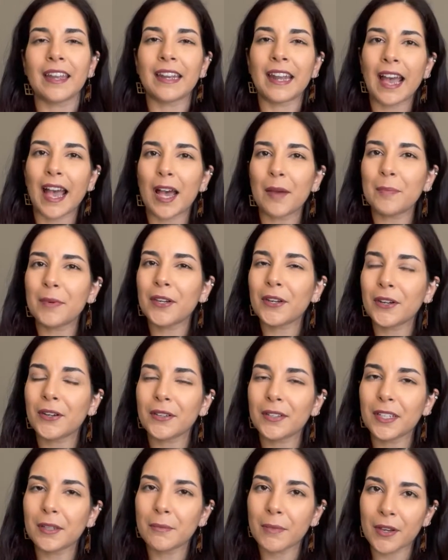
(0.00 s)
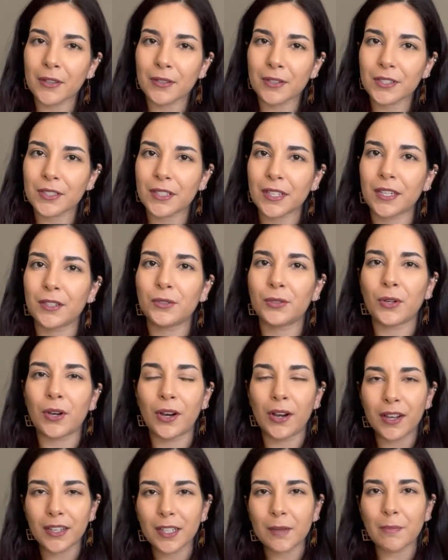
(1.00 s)
happy early Mother's Day to
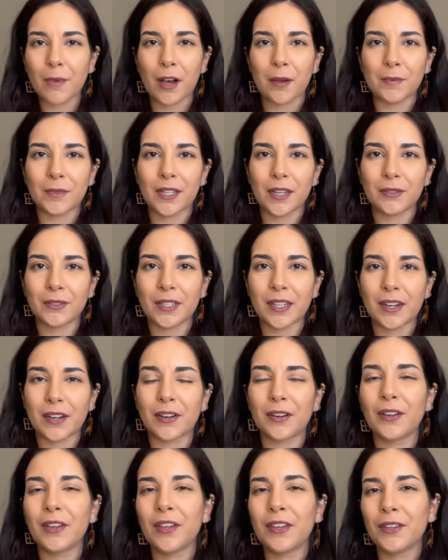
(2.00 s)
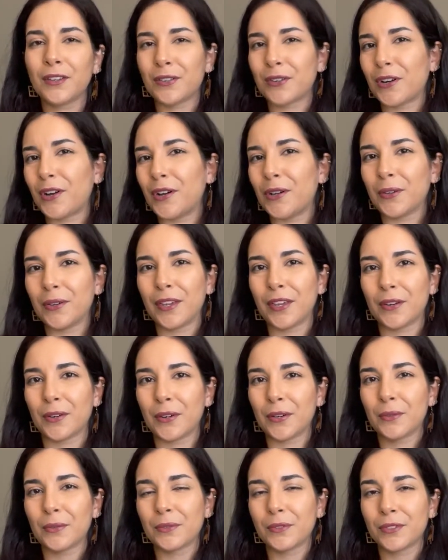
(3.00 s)
all the moms out there. You're all
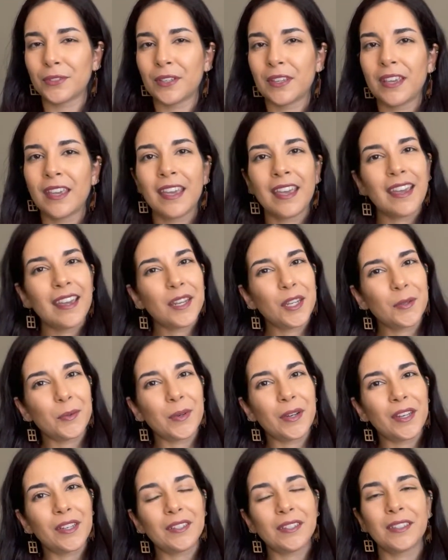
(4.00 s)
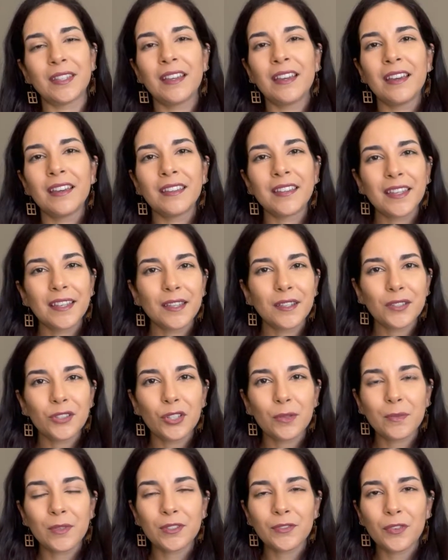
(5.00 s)
heroes. Anyways, thank you
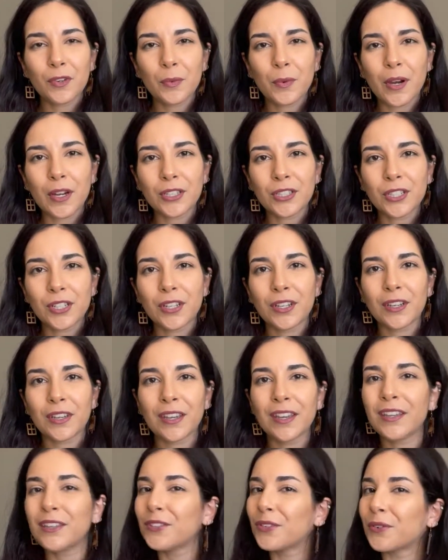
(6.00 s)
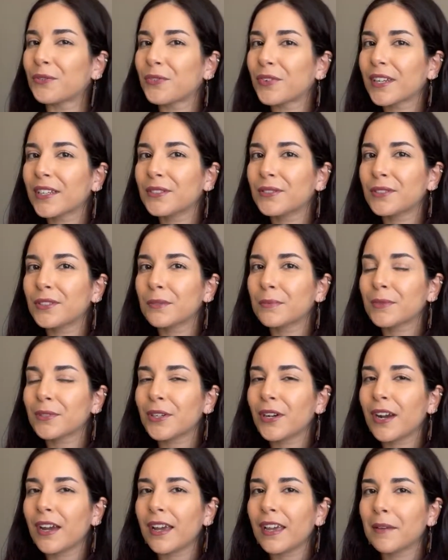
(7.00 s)
so much for watching. Don't forget to
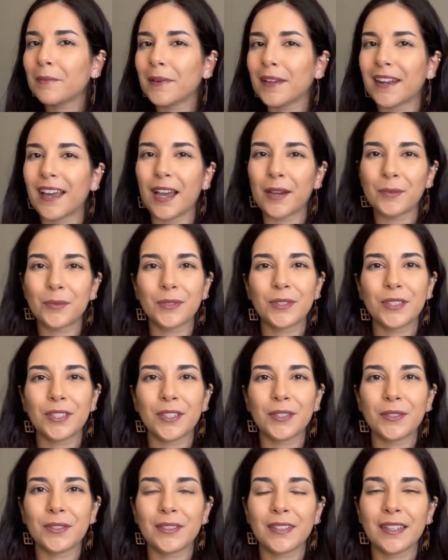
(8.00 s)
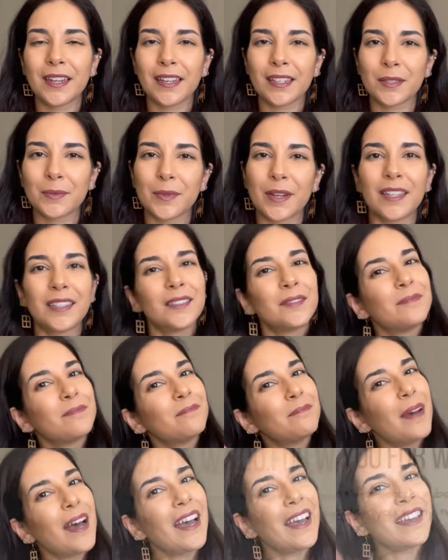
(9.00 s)
subscribe, and I will see you on the next one.
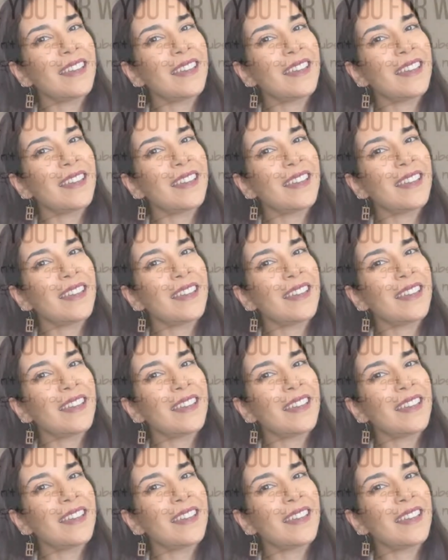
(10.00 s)
Bye!